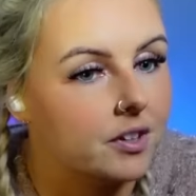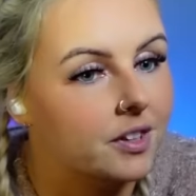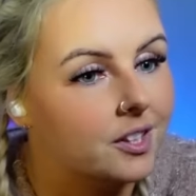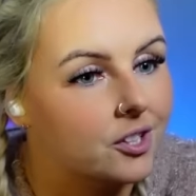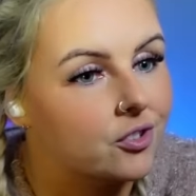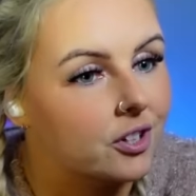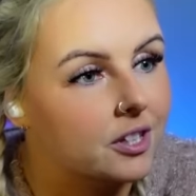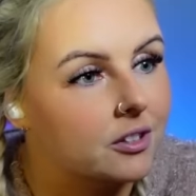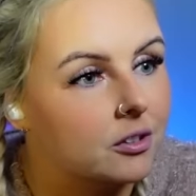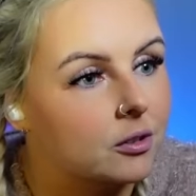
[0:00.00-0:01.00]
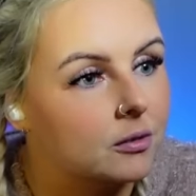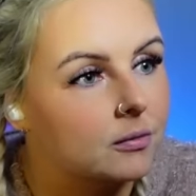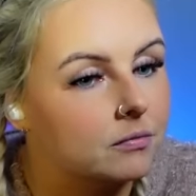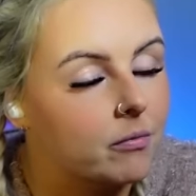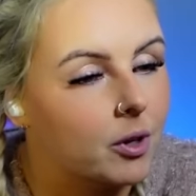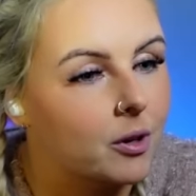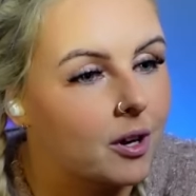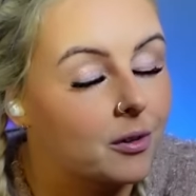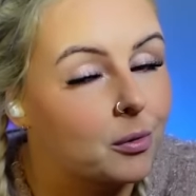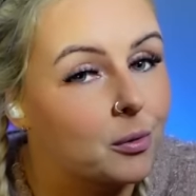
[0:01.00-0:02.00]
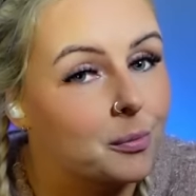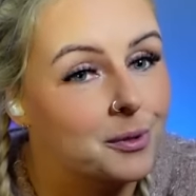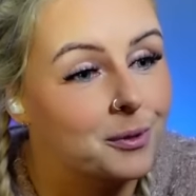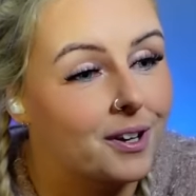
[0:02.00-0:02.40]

I think he's right, you know. I hope so,